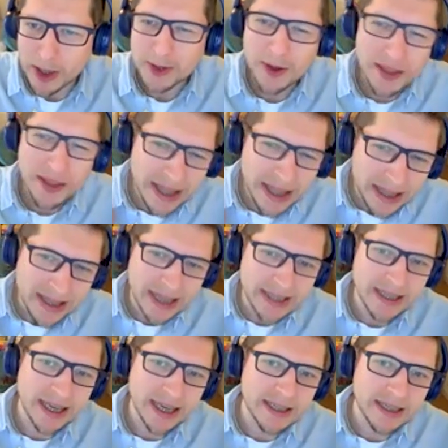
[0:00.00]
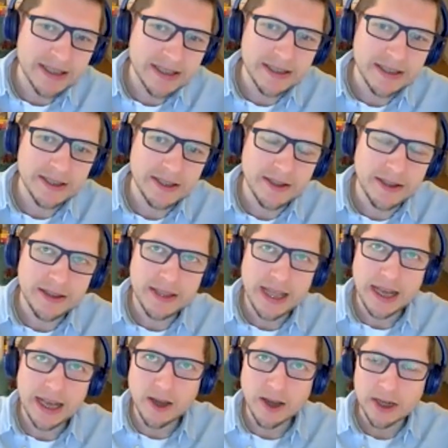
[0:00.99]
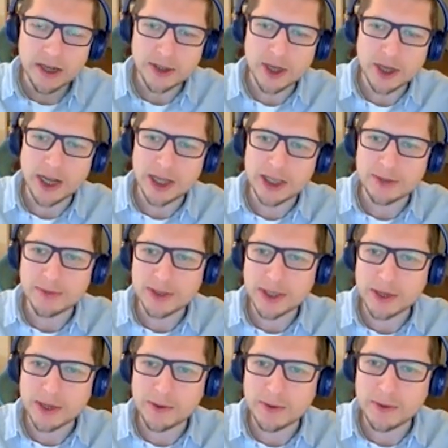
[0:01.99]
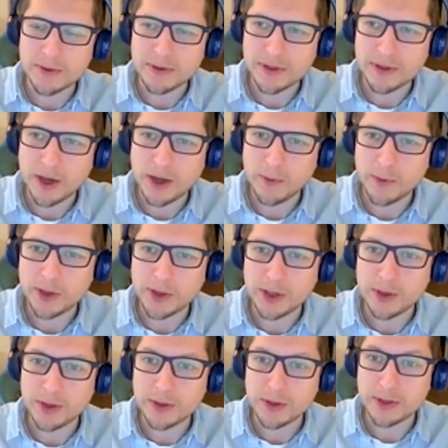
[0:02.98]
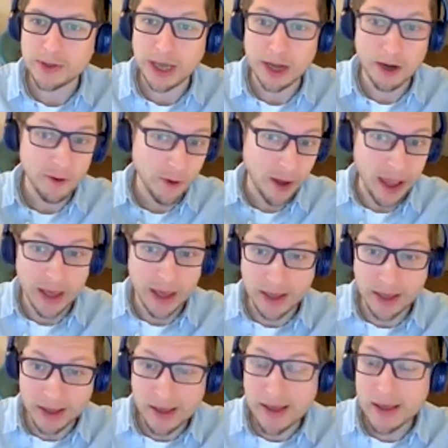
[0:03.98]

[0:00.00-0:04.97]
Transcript: So I think that takes that kind of journalism skill that I would use in creating